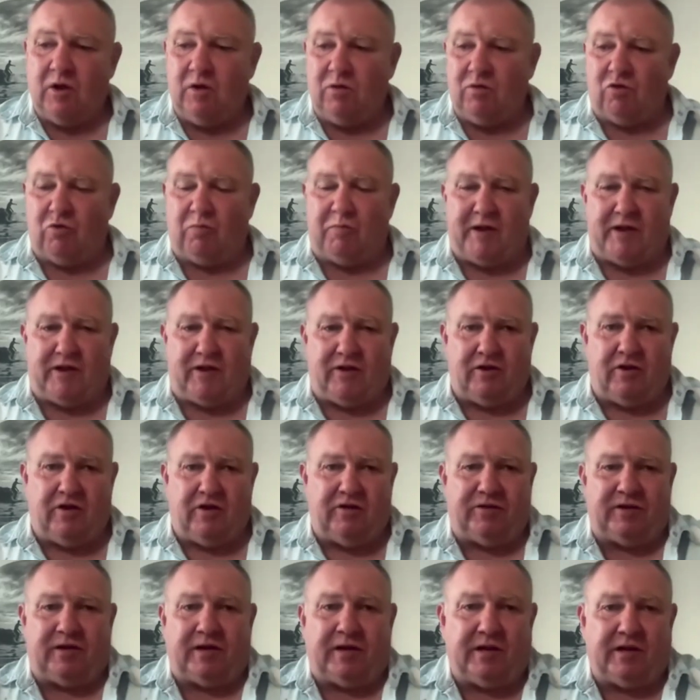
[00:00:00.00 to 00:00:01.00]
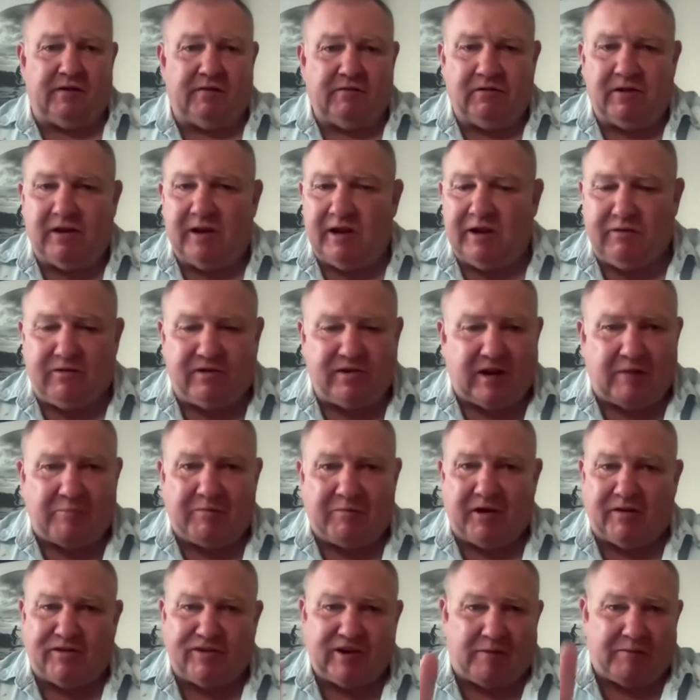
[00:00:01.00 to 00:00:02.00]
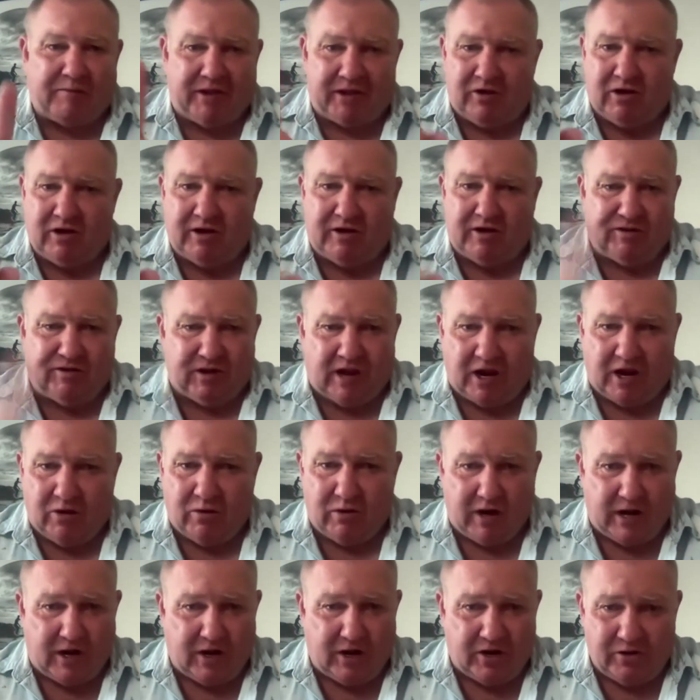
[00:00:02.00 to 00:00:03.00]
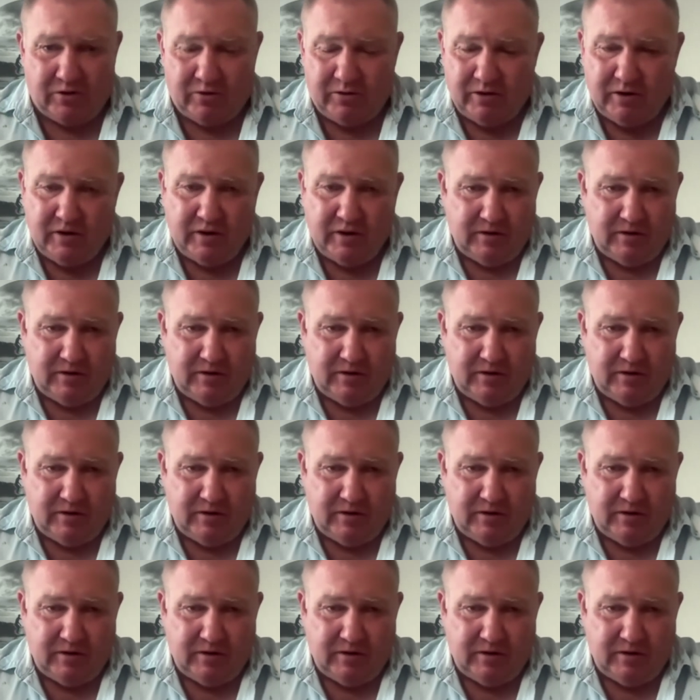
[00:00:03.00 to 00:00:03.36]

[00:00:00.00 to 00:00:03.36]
will be using something like Zoho